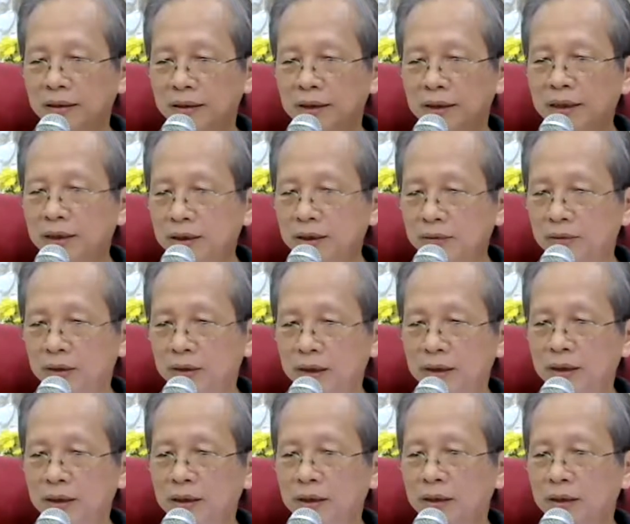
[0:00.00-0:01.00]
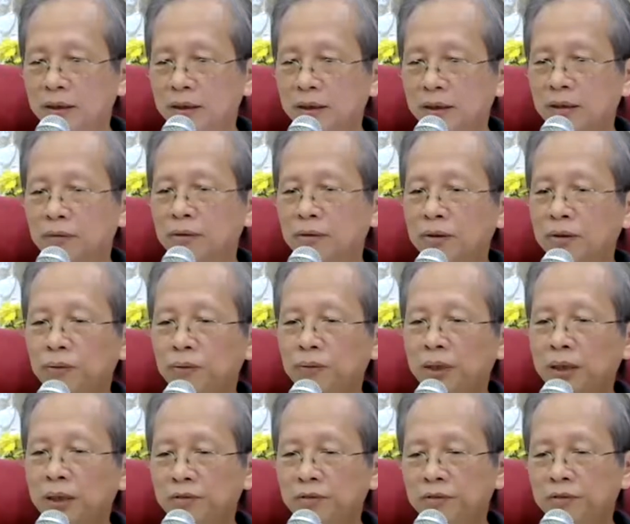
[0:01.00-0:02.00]
This one go the
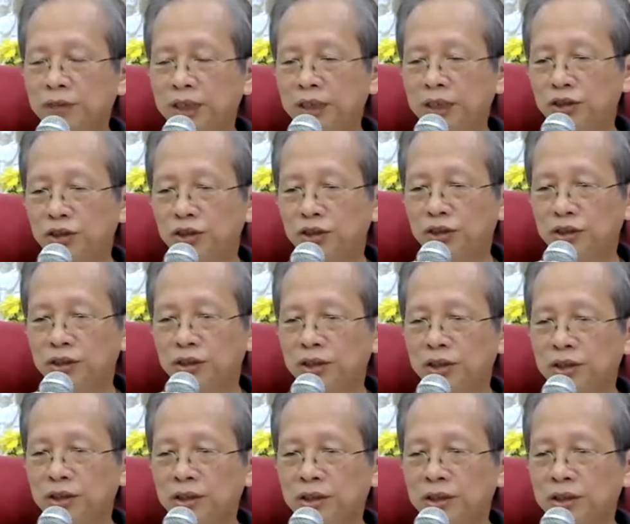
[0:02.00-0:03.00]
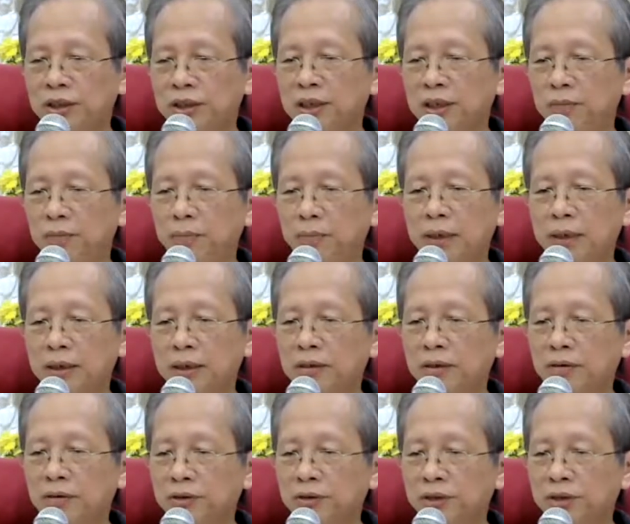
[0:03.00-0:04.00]
way of nature, dependent
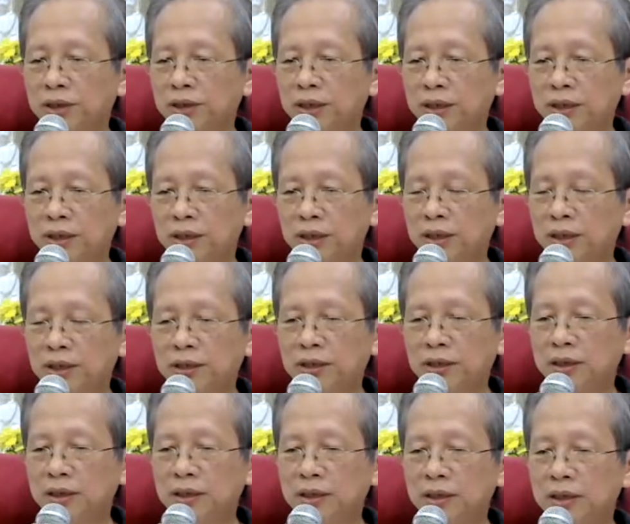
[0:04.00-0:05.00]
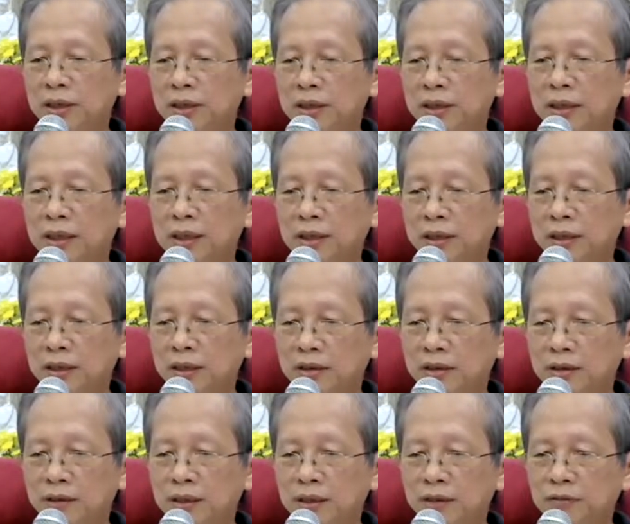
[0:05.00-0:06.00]
originating, condition arising,
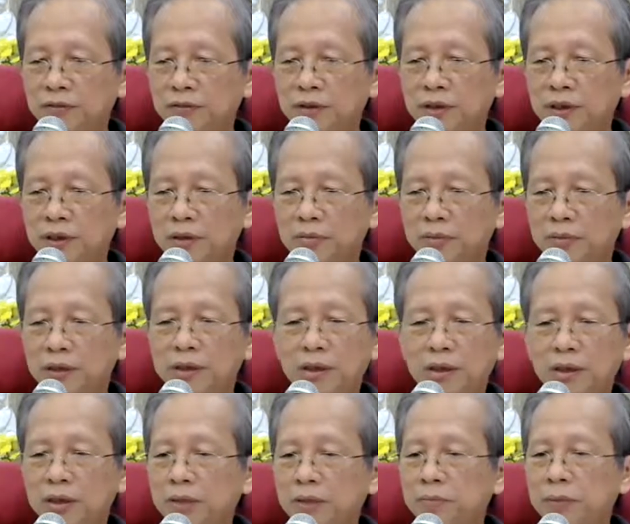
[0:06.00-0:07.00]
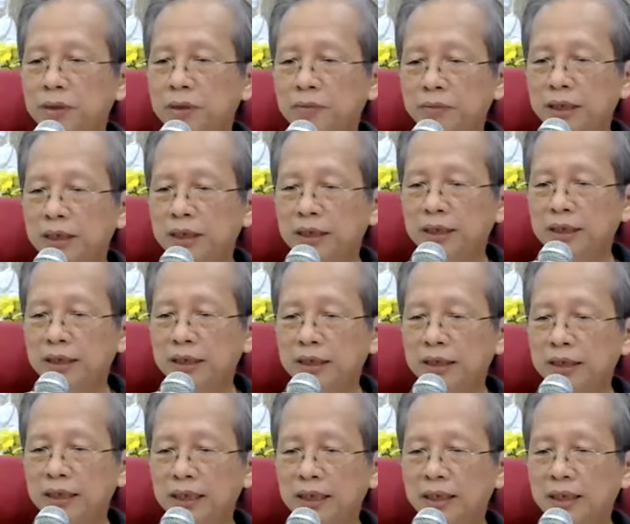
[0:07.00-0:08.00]
causal phenomena, not a permanent and
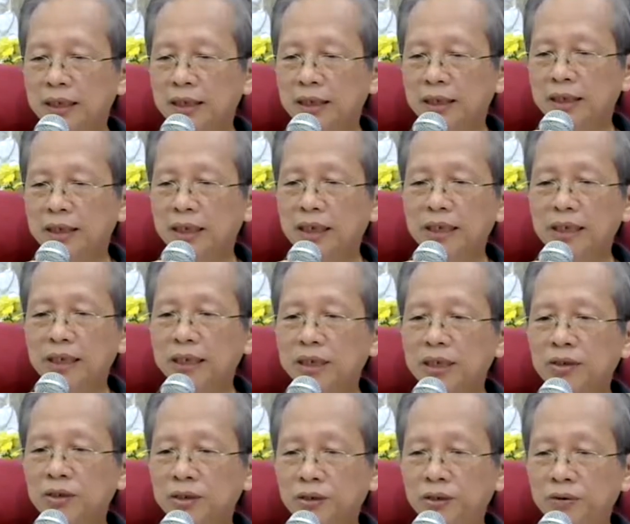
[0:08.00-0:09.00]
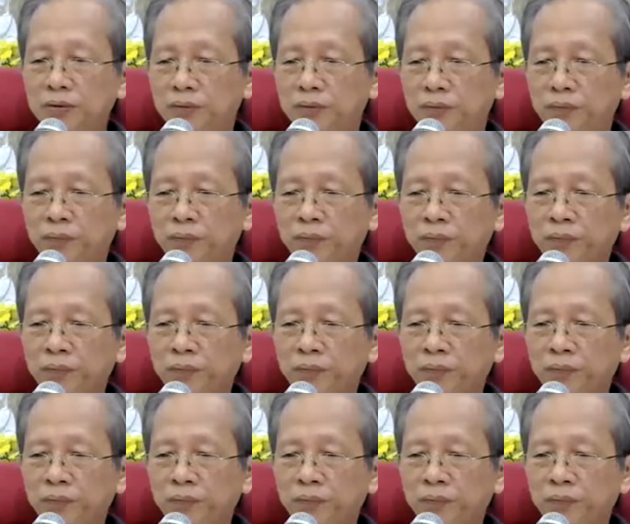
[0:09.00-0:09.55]
changing entity. It's not you.